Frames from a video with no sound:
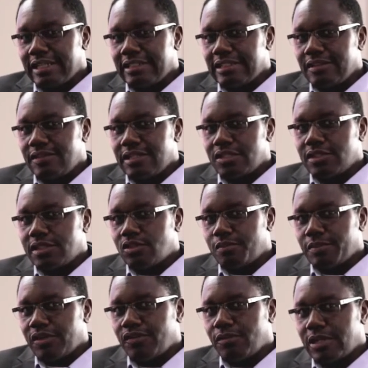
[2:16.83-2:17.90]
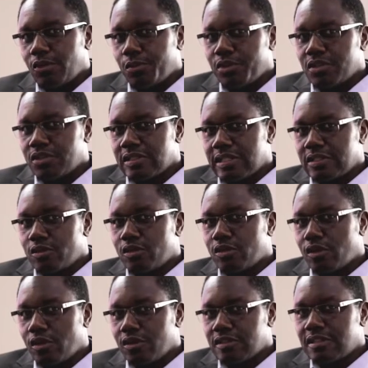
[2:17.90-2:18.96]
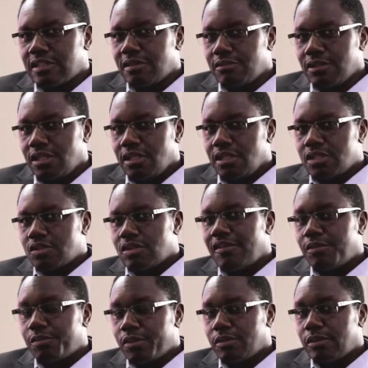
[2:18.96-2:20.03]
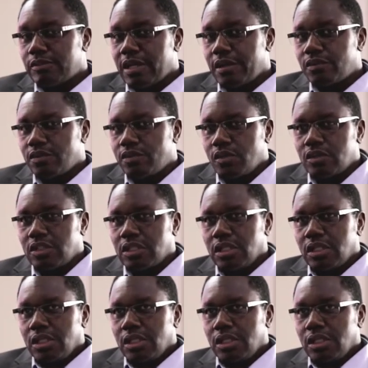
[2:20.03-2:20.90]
yet if they are trying to perform an operation that's going to cause them to have a problem down the road.